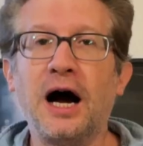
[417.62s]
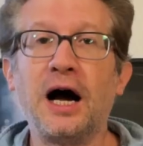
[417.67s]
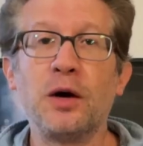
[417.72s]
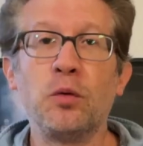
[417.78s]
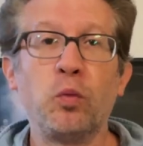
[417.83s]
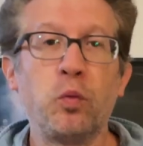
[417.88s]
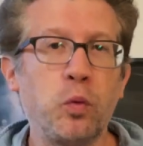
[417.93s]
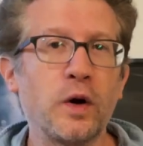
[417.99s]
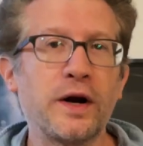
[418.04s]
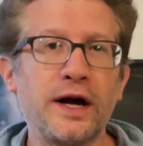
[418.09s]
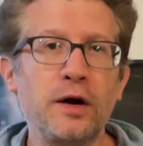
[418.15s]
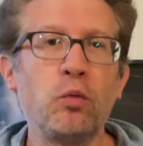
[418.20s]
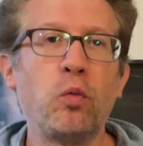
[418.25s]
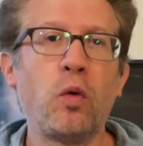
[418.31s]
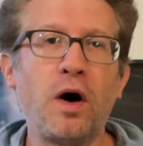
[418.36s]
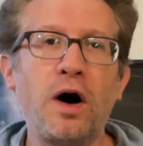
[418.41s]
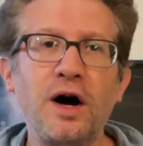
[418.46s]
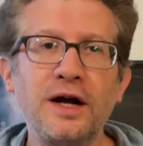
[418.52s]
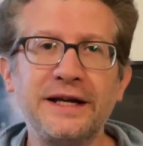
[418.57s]
What I
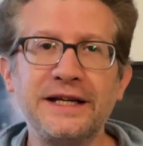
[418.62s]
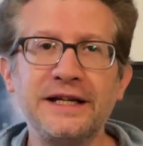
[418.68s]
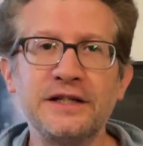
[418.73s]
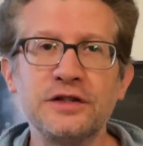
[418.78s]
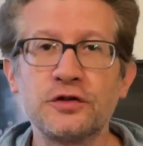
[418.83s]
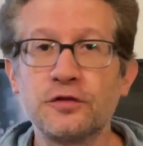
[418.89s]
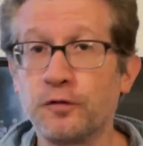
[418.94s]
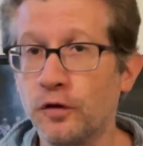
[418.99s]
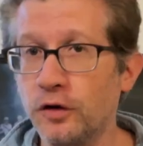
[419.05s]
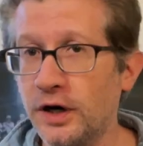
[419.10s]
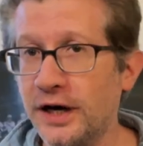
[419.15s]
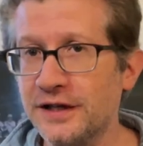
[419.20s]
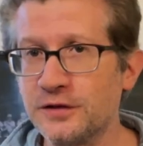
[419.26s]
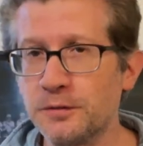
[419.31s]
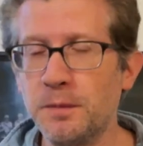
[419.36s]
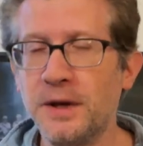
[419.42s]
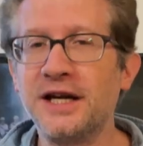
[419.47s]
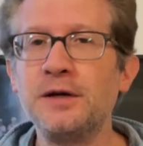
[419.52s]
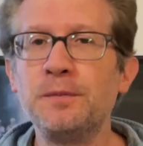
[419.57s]
want is for as
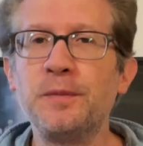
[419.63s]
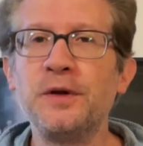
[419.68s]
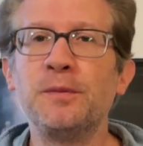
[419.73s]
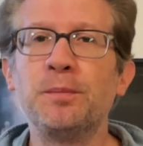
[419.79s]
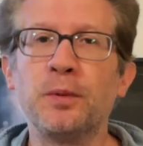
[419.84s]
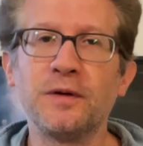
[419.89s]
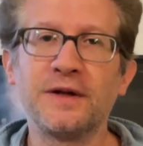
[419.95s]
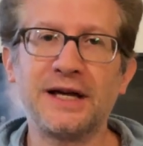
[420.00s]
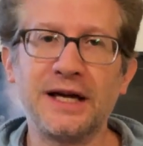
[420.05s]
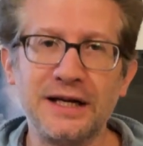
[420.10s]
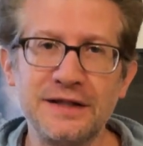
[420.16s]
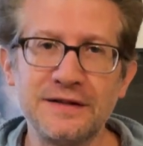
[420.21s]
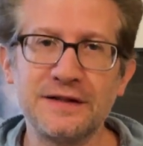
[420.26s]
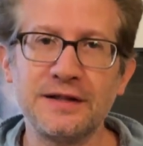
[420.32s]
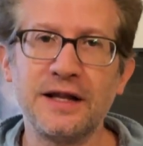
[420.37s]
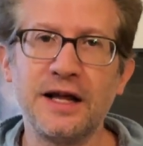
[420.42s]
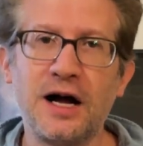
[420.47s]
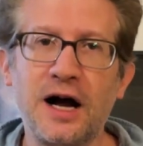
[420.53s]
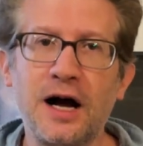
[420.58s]
many people to get into
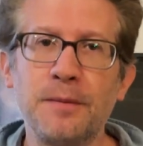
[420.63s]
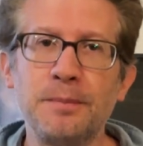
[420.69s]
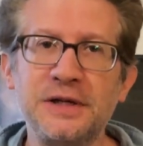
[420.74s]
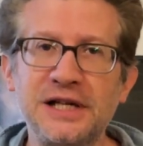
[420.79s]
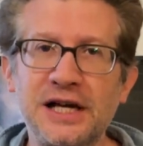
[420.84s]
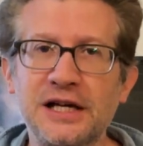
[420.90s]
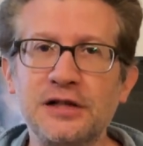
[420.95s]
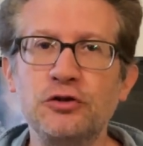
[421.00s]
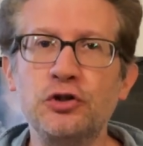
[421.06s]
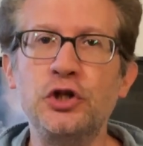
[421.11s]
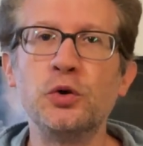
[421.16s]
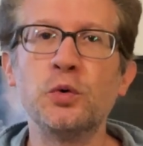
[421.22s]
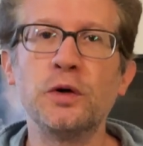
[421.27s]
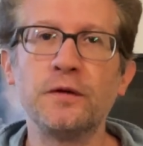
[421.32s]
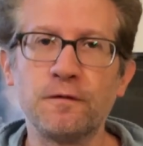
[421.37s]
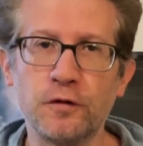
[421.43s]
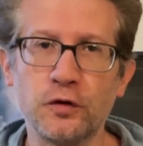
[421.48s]
the hobby and do it for the